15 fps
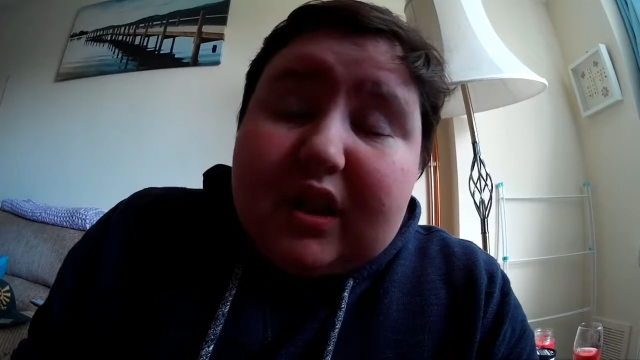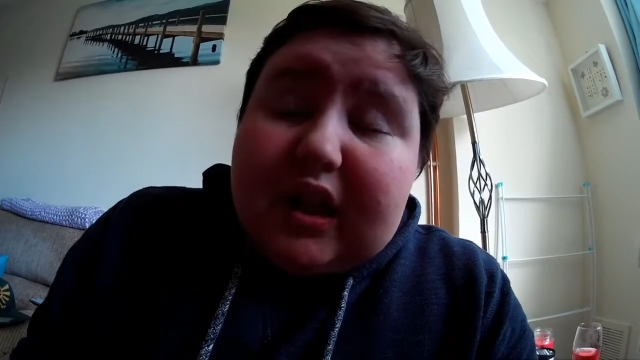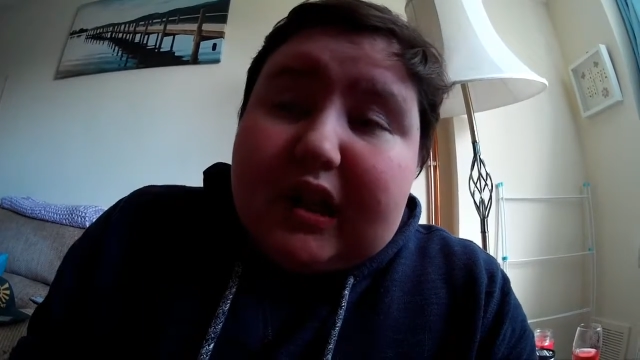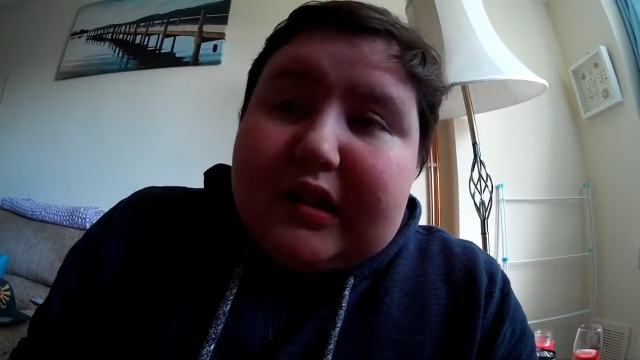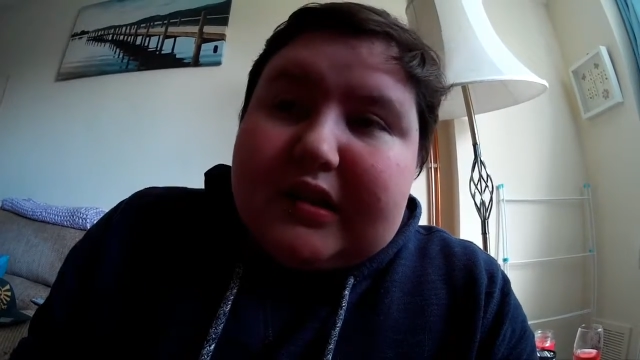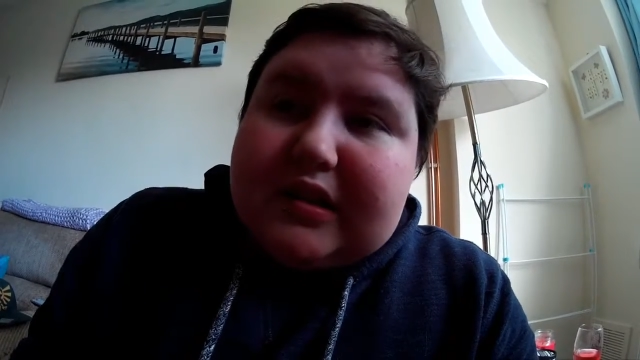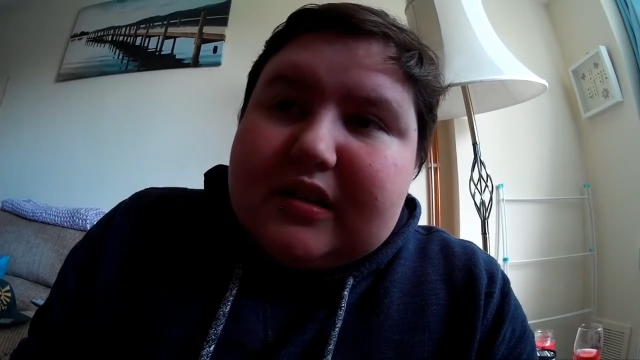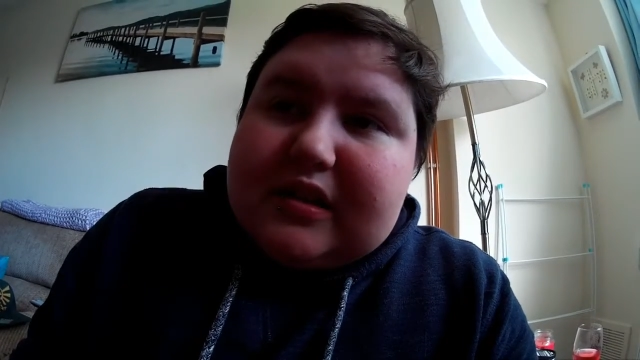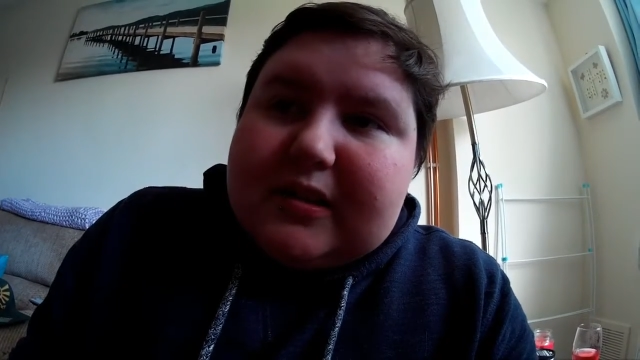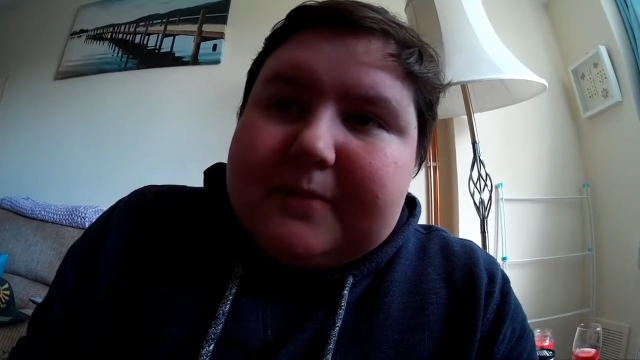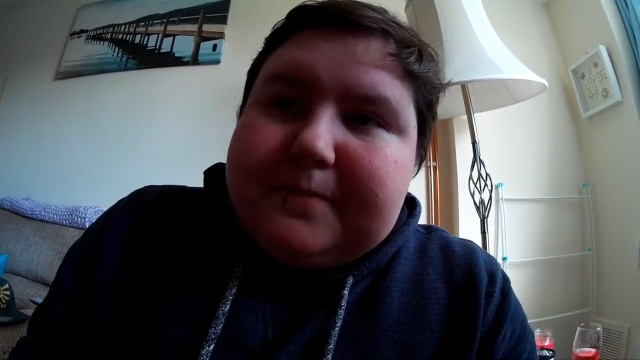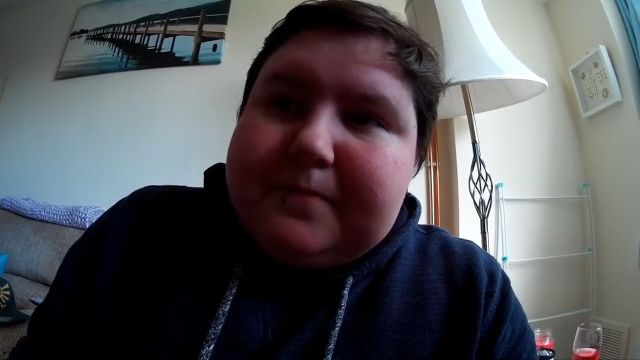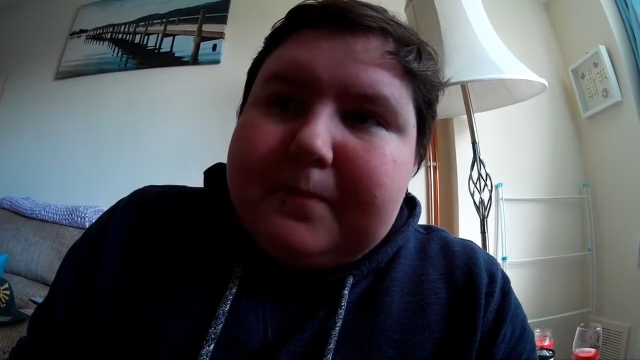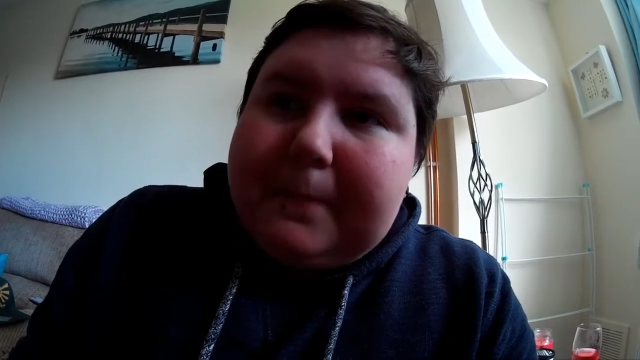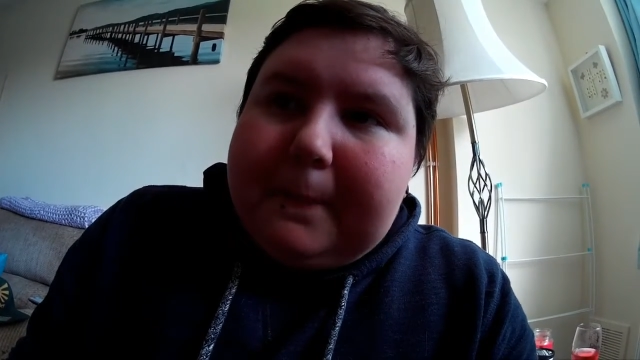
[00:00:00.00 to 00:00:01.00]
And
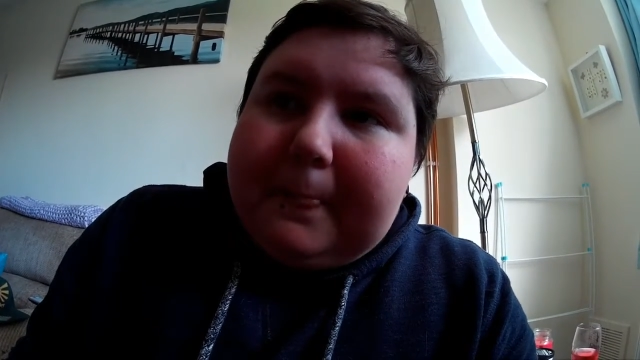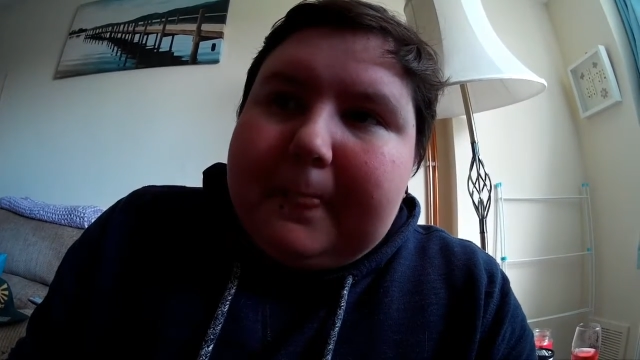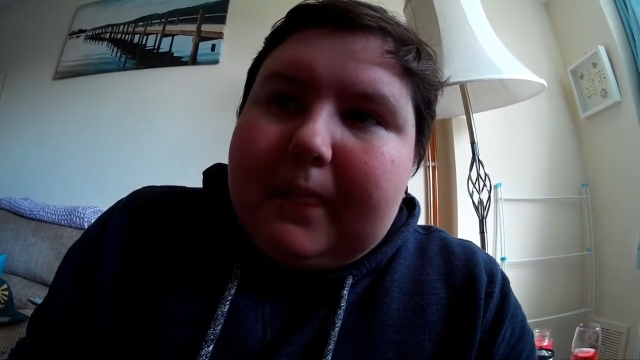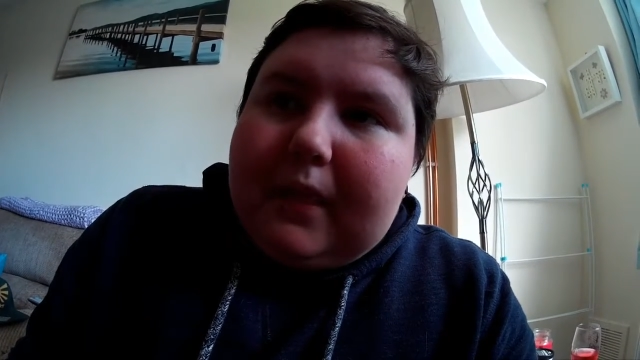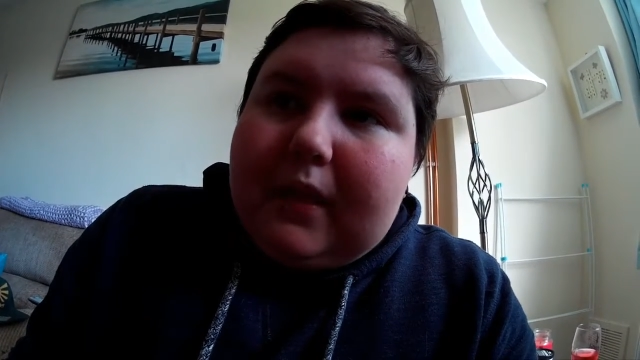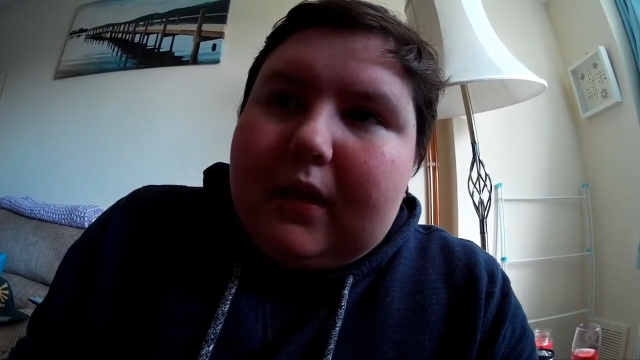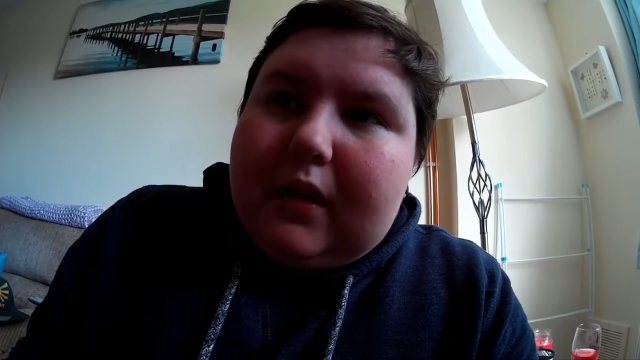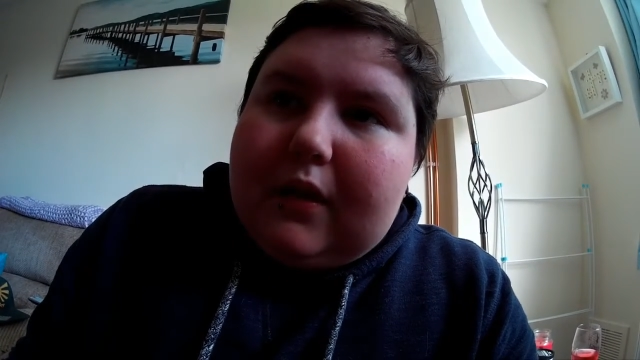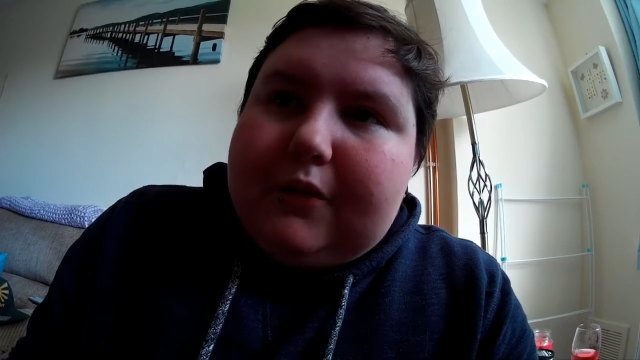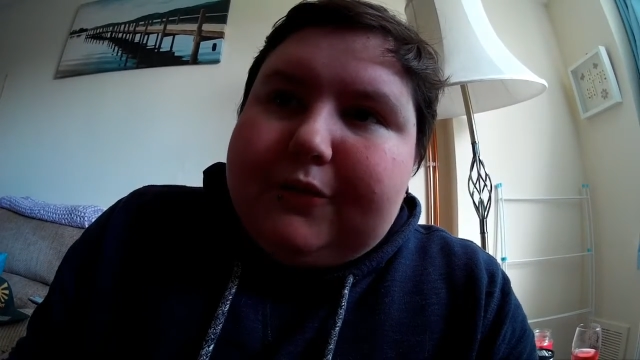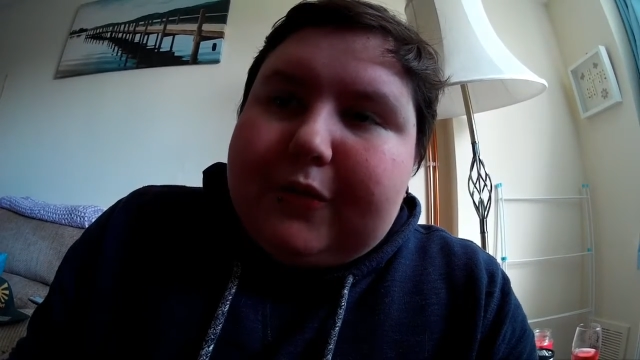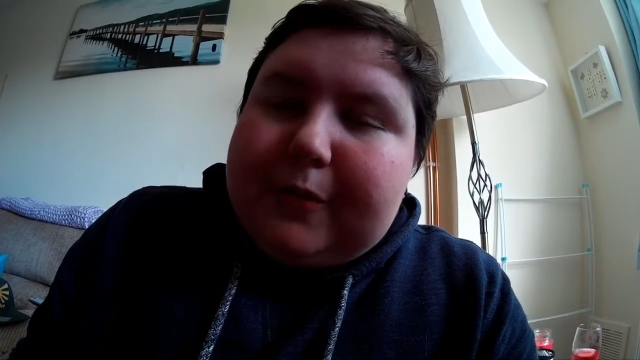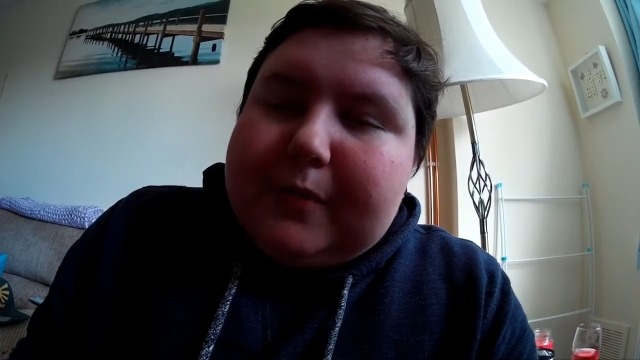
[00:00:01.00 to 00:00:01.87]
for